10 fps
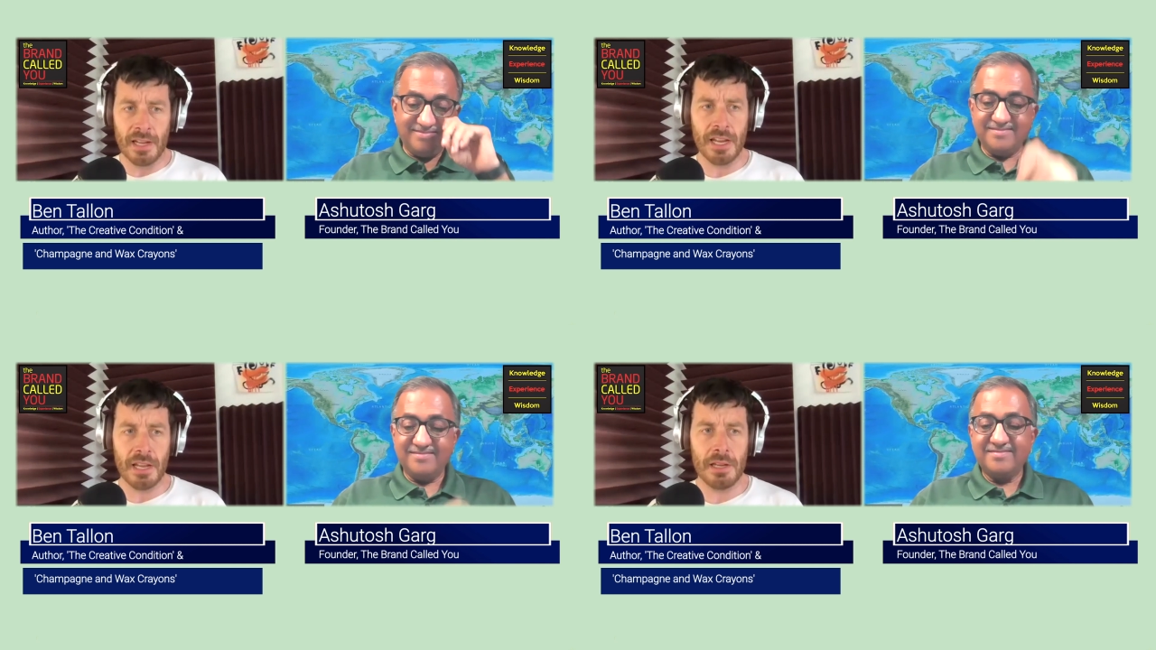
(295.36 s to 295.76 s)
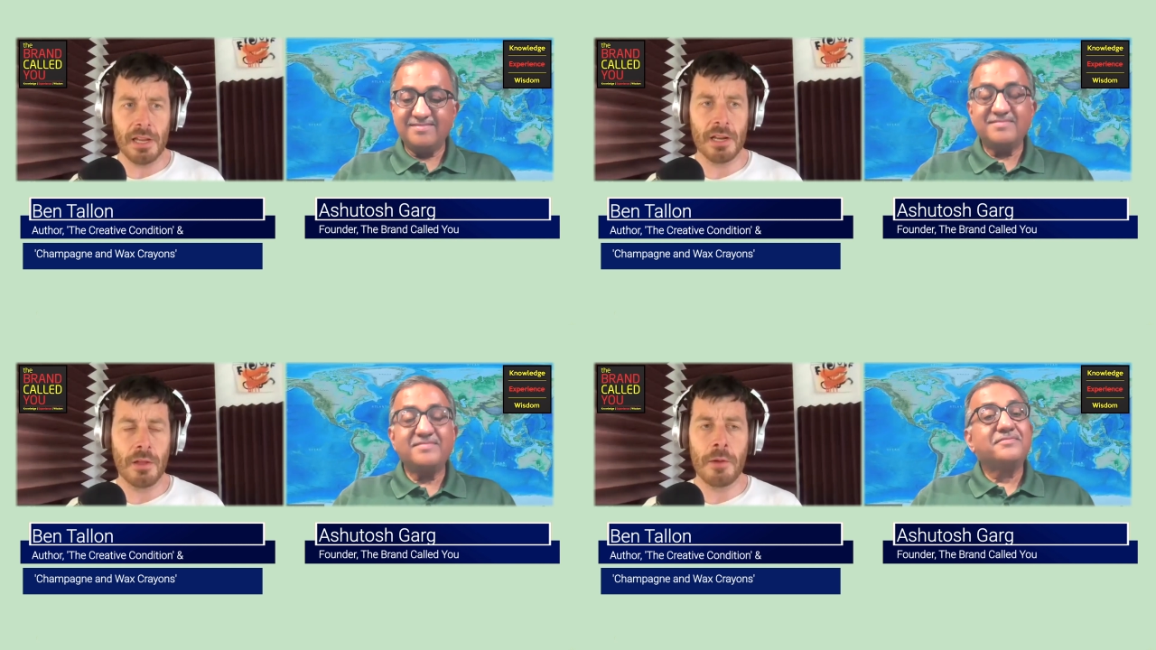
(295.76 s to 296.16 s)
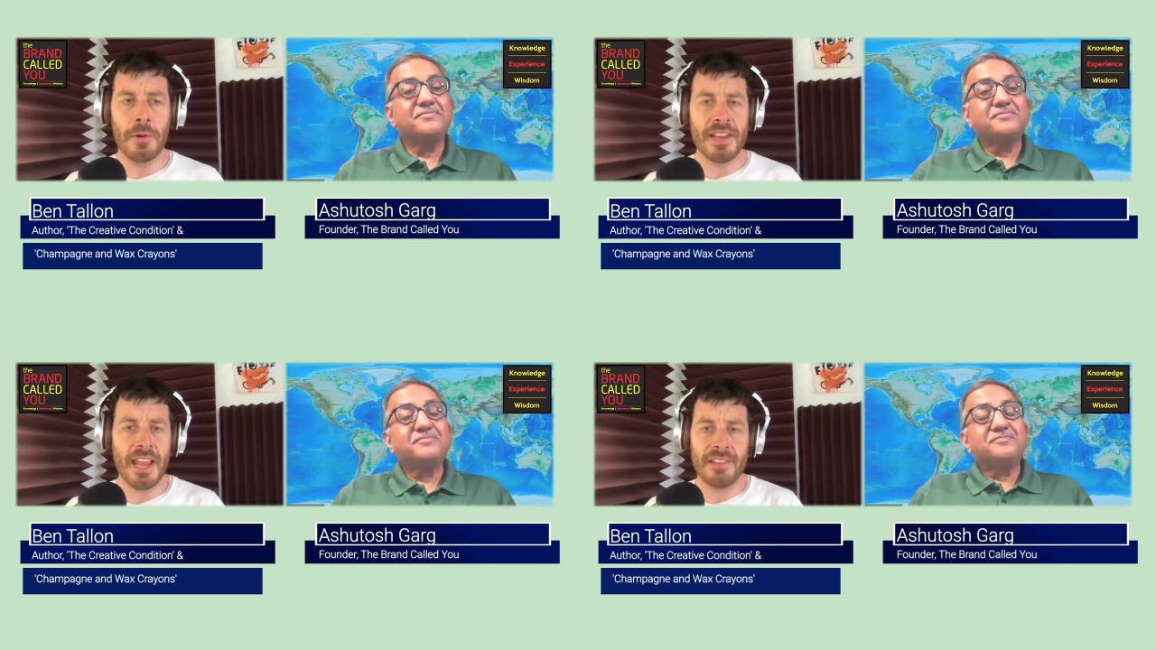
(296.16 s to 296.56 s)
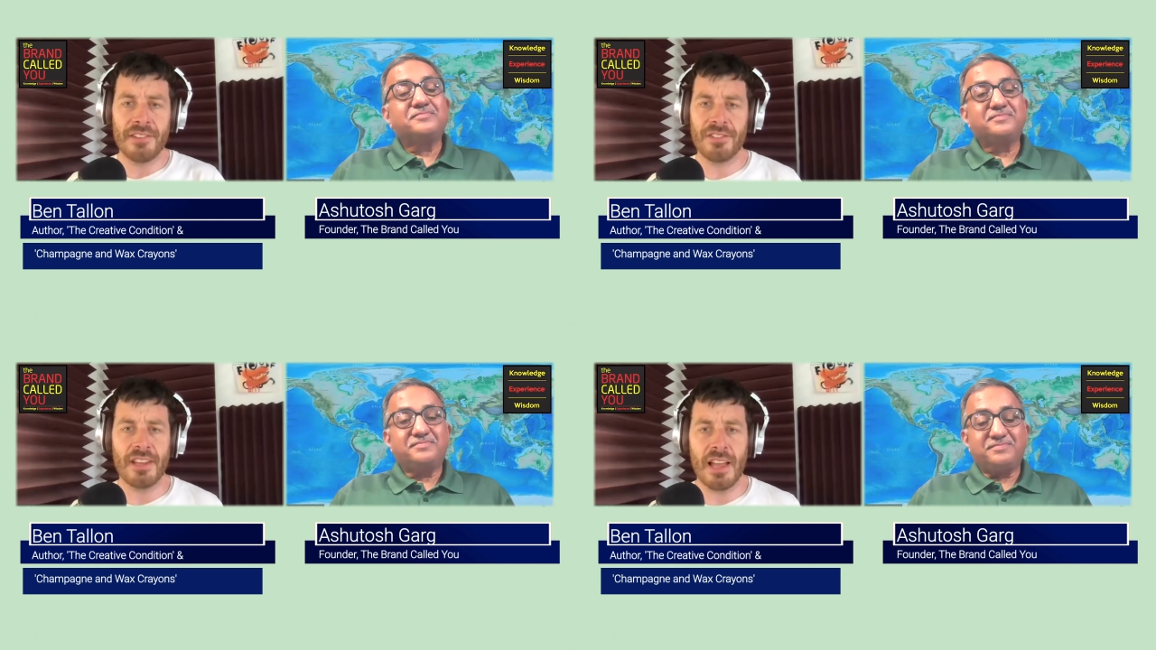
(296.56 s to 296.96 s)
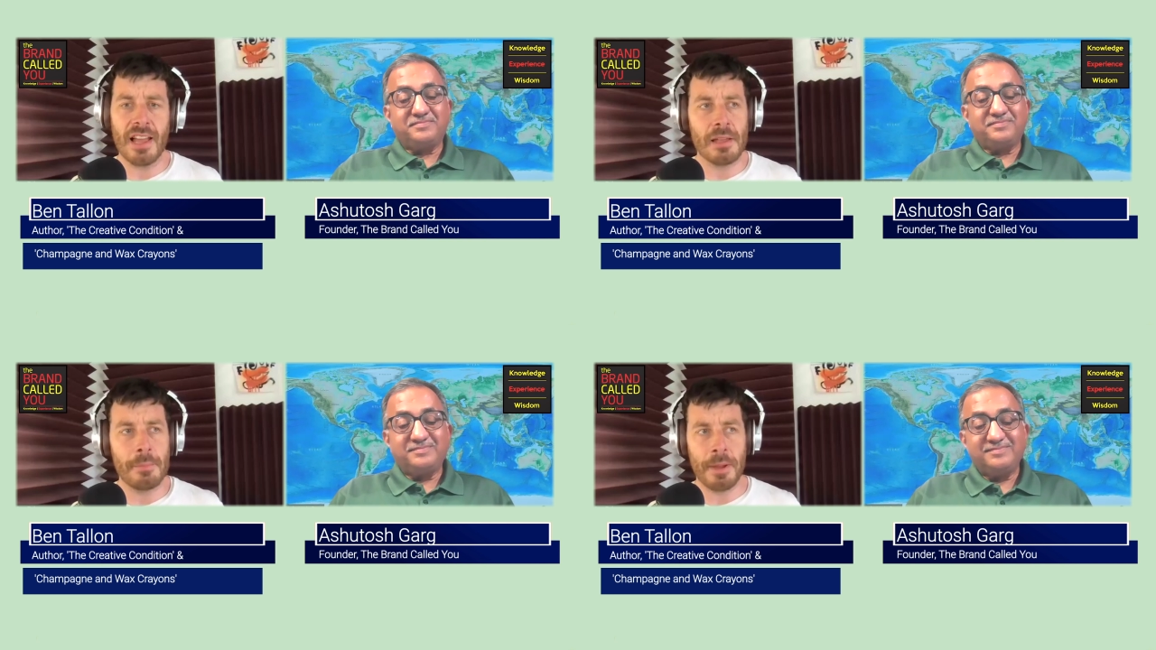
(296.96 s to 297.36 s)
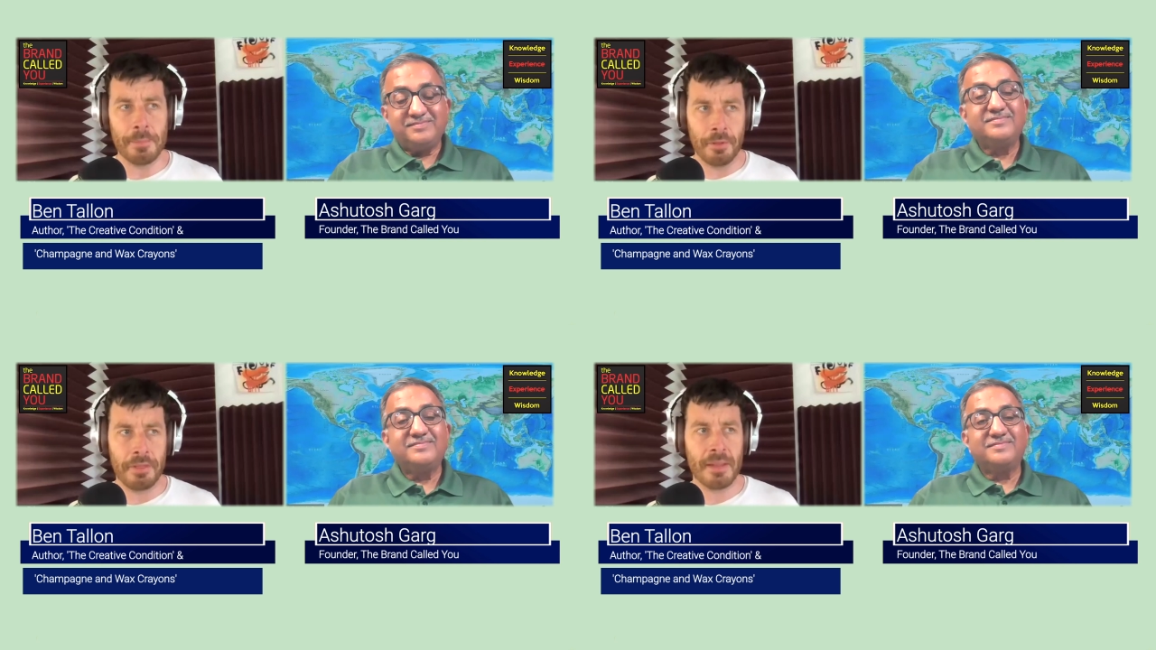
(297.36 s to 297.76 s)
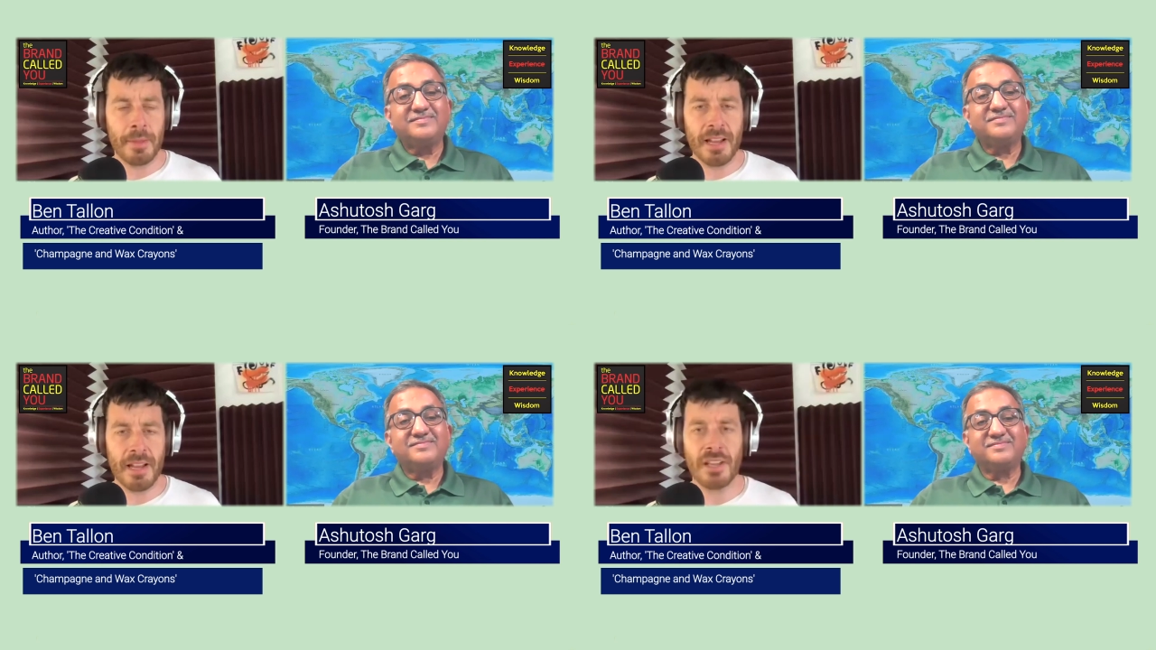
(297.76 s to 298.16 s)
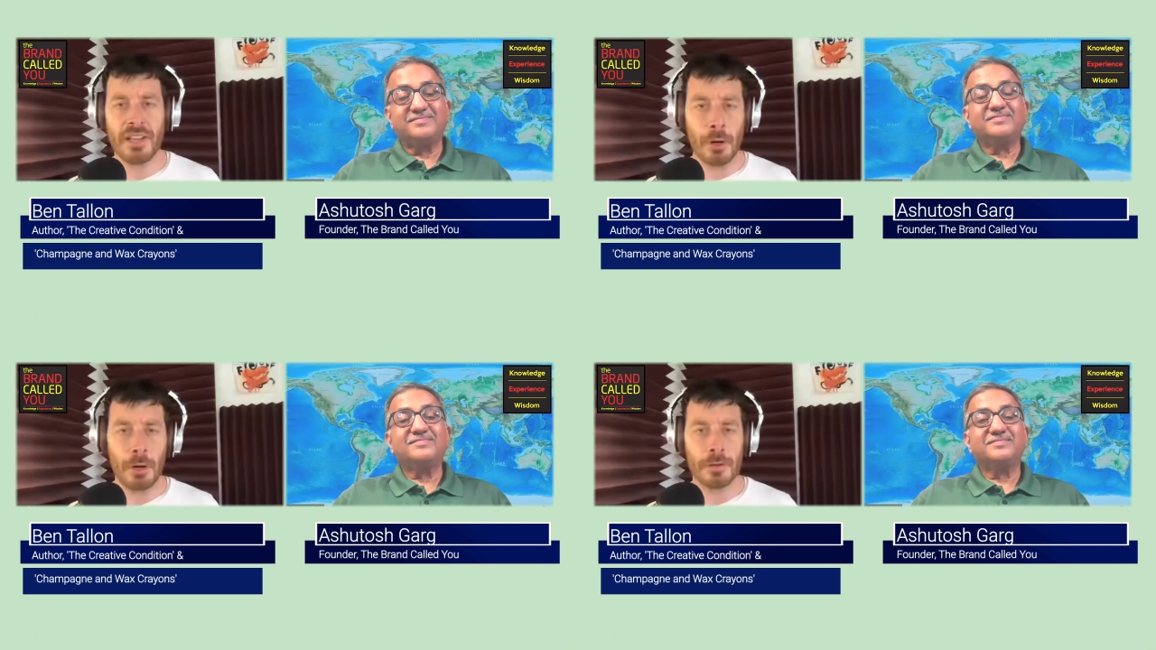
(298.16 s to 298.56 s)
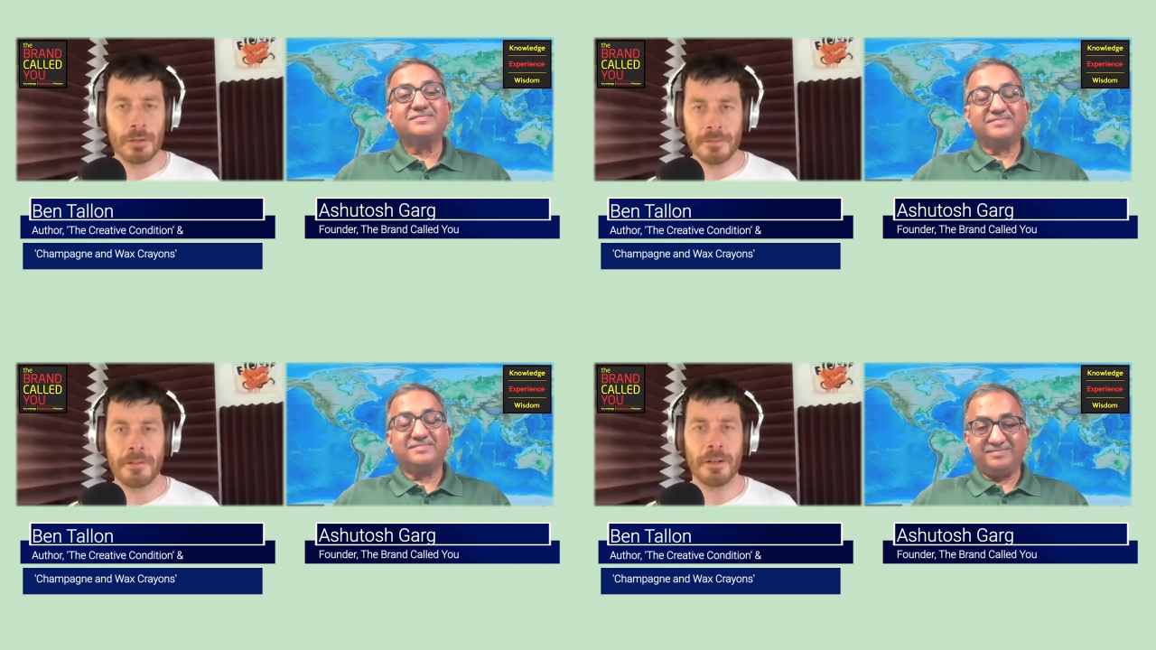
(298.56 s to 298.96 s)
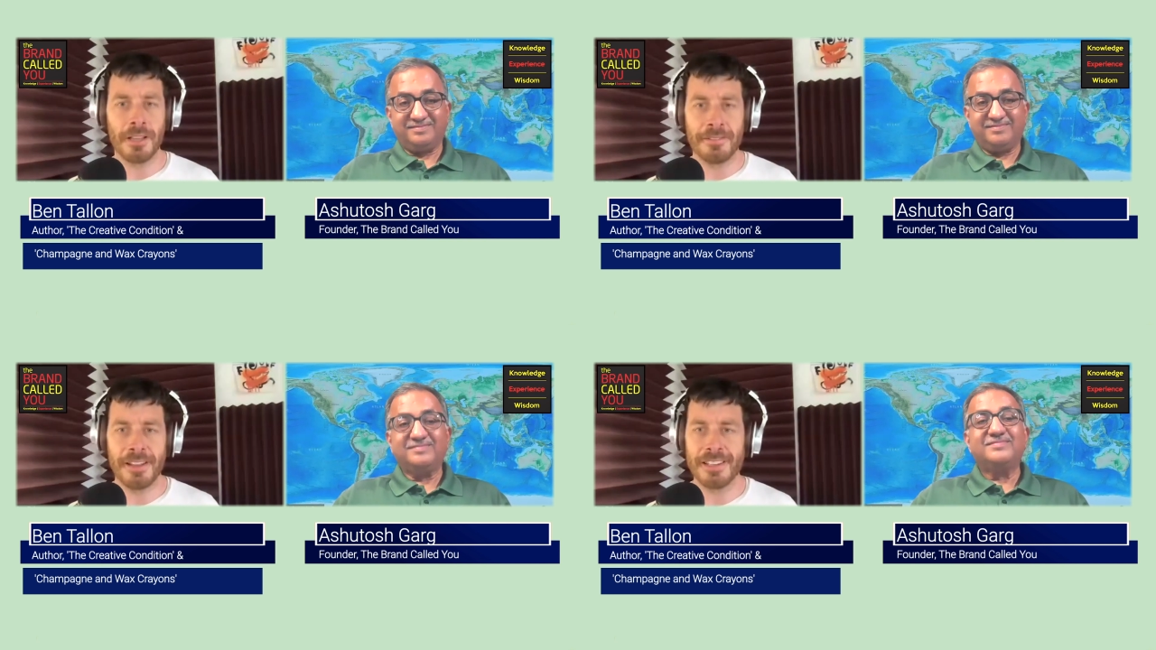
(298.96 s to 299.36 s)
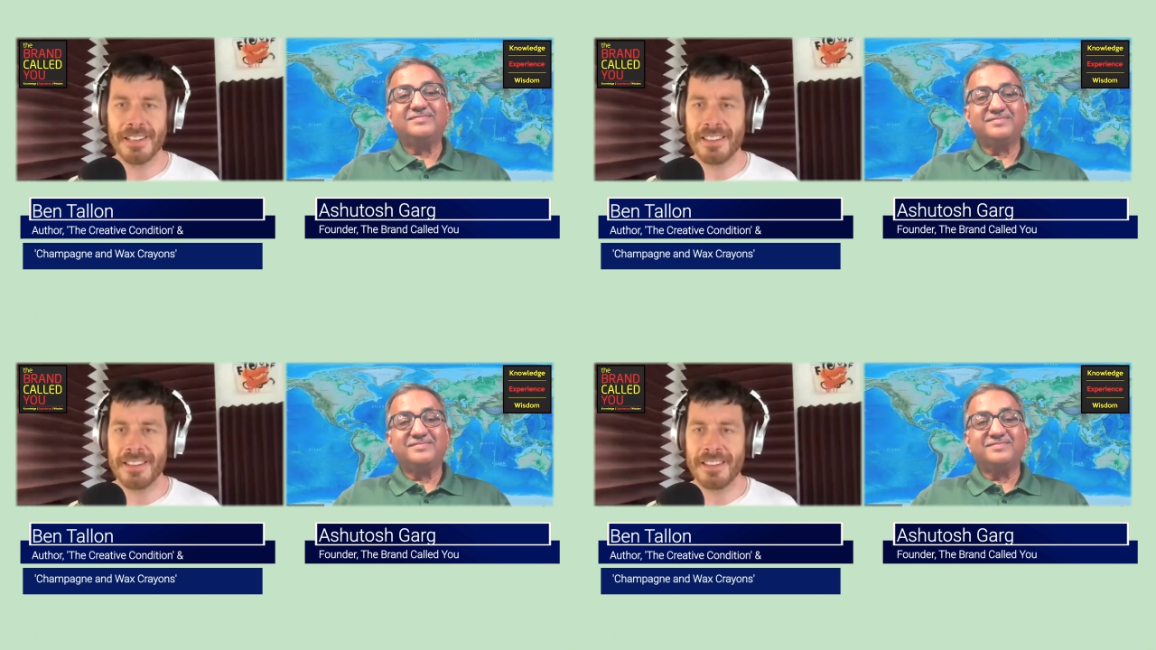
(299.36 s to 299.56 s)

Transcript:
Speaker 1: there are days people think because I draw for a living